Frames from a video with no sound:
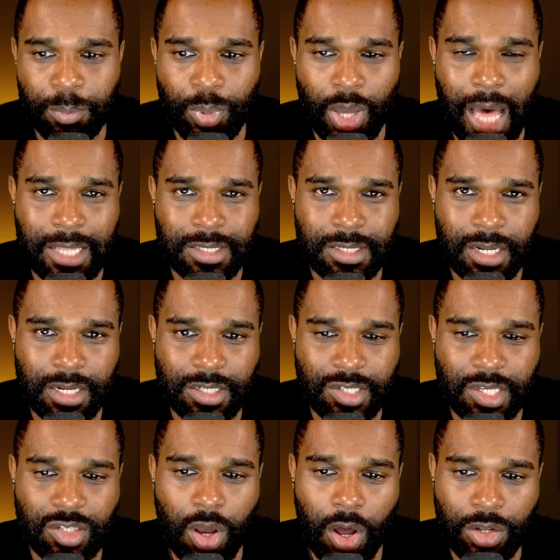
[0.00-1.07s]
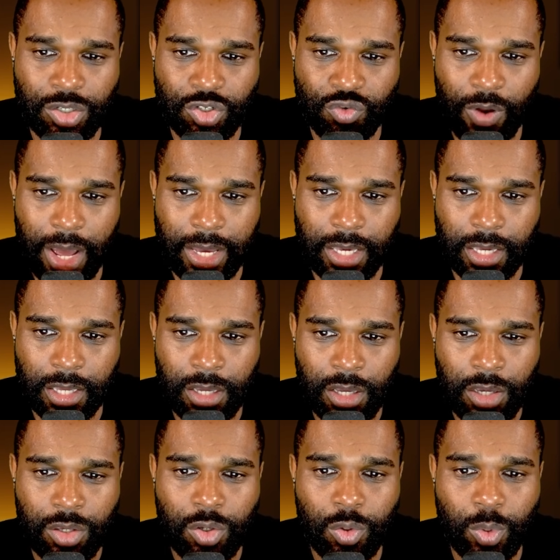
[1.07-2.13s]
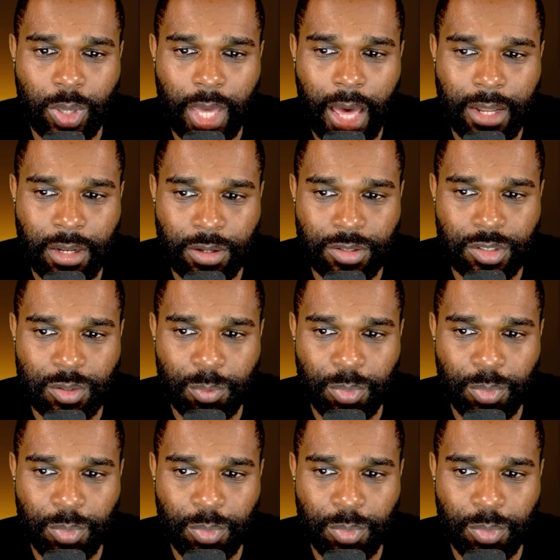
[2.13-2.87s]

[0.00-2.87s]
But Antonelli says, on track, you cannot